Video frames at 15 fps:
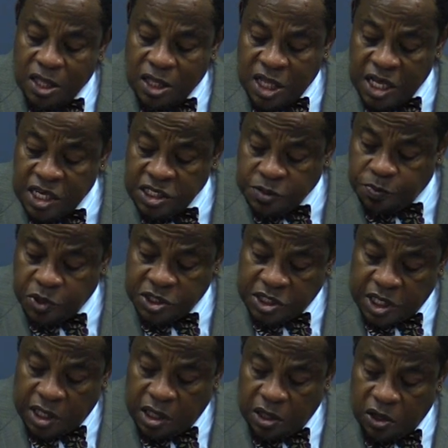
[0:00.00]
these
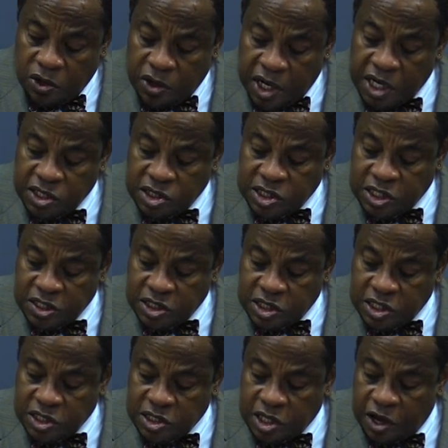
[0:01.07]
particular
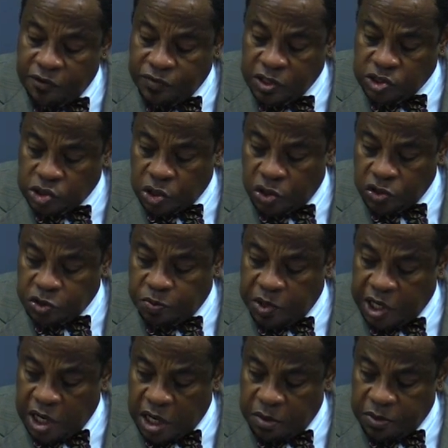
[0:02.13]
instances of the church
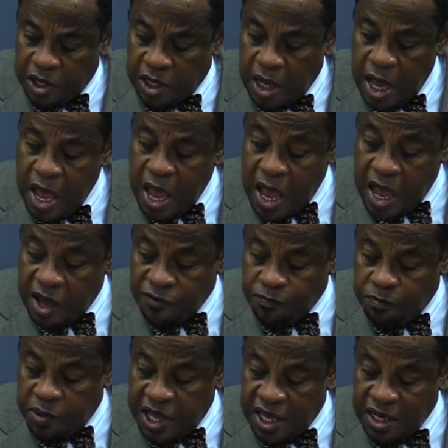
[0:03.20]
becoming
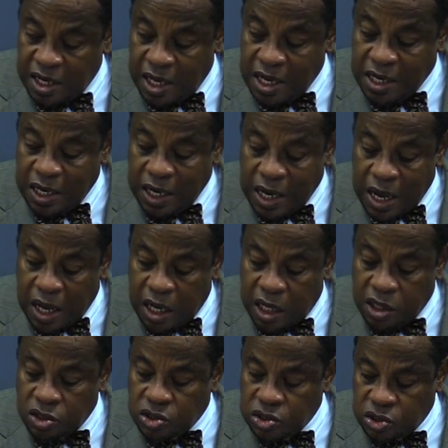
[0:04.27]
have been in
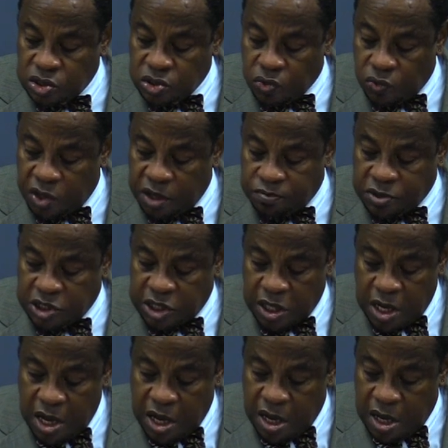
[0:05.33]
nondescript
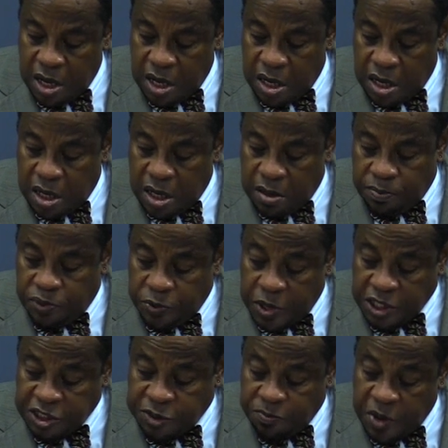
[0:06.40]

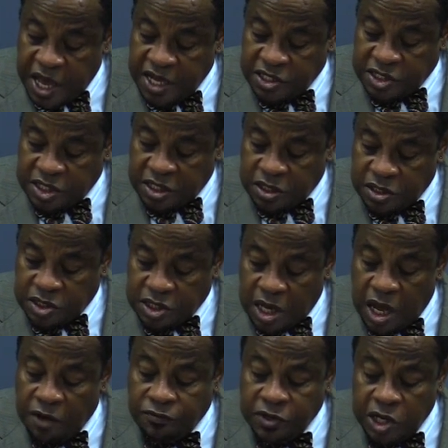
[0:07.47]
spaces
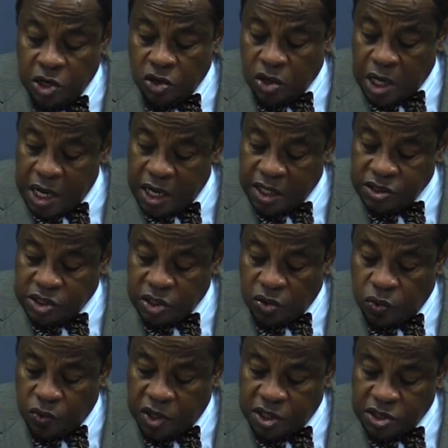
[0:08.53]
of little
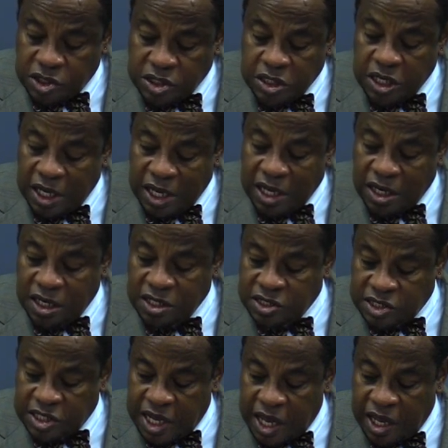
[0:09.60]
consequence to any
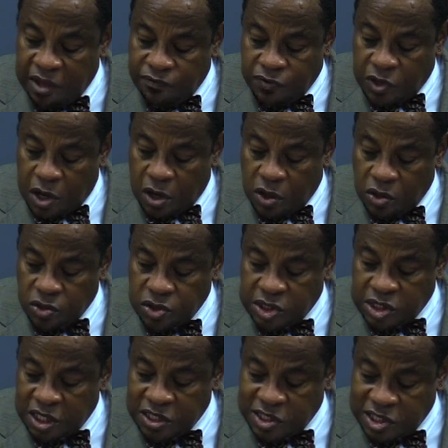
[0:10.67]
save
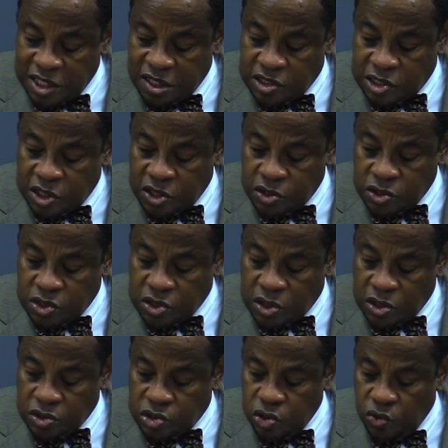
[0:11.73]
those sentenced
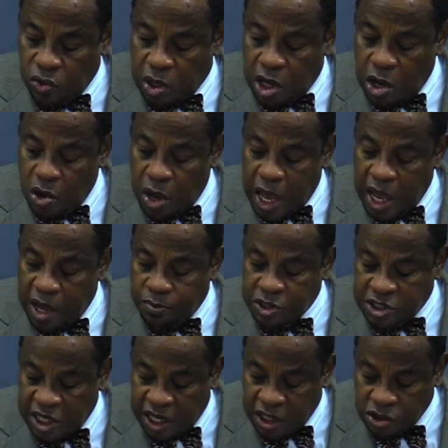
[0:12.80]
to
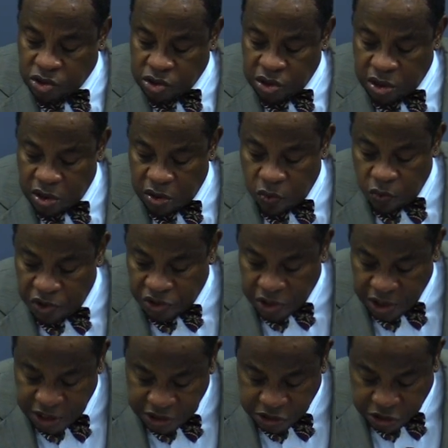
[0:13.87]
cohabitation with
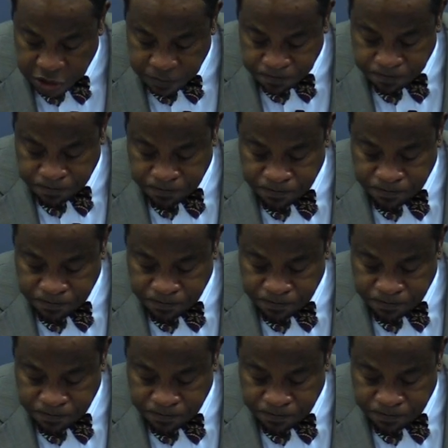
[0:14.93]
legion.